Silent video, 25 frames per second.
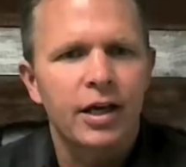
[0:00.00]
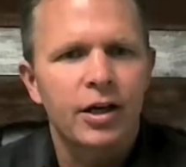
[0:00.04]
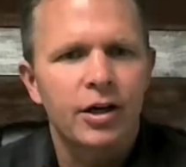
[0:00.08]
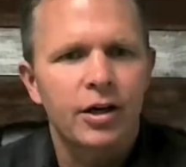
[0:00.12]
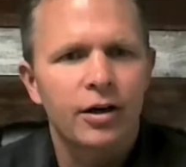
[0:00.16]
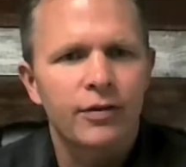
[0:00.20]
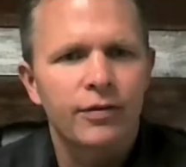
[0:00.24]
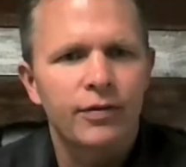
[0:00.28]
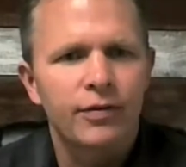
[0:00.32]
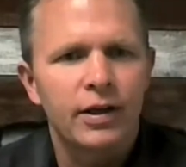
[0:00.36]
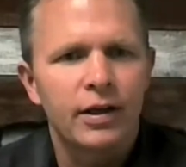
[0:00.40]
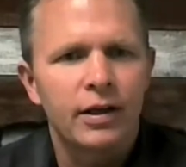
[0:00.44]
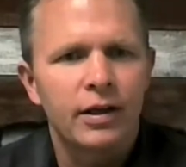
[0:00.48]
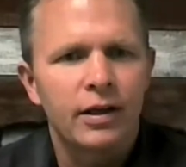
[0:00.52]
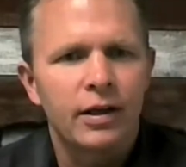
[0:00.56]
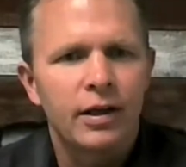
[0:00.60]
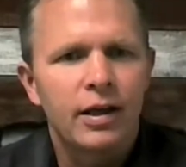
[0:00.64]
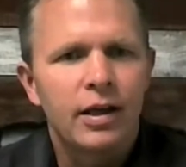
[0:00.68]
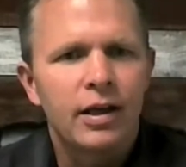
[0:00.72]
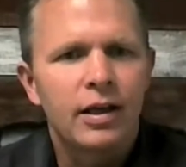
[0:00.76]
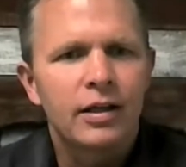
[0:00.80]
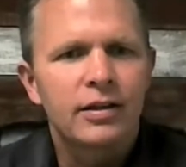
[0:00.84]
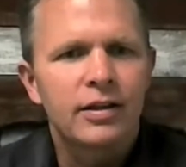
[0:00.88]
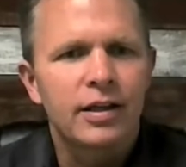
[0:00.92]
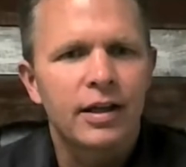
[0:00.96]
Curfy,
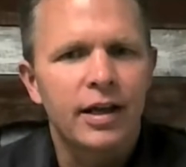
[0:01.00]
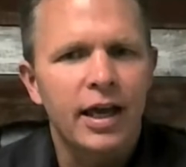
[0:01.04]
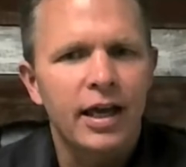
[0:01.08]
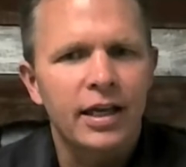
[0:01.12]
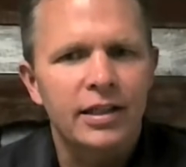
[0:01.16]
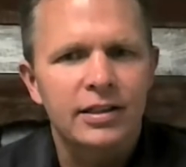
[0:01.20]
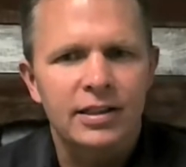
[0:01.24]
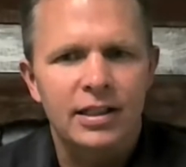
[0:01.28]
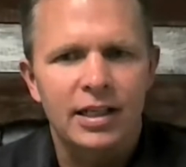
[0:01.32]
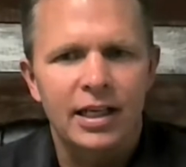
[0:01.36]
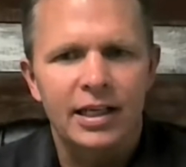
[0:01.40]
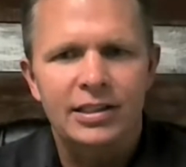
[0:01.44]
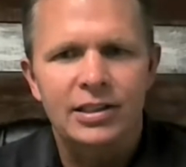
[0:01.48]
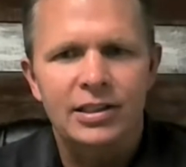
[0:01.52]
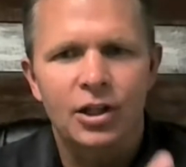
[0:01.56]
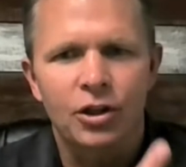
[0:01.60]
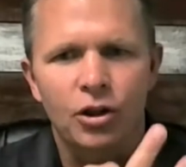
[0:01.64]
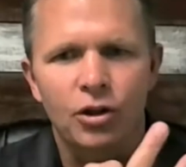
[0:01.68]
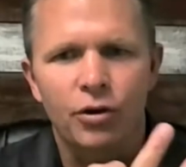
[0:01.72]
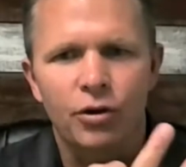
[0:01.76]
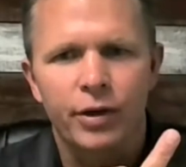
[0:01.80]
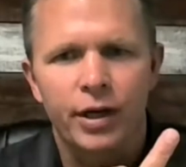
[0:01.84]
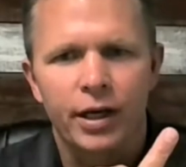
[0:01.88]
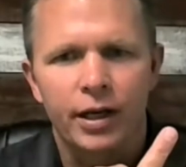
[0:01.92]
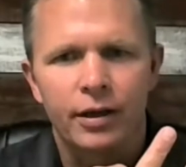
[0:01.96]
it's less than
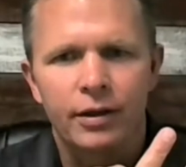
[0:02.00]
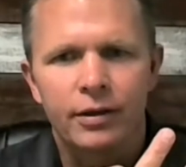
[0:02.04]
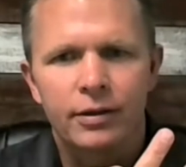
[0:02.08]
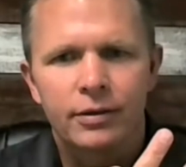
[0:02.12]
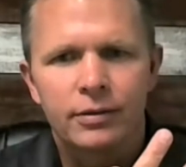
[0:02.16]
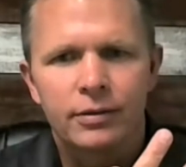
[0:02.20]
3.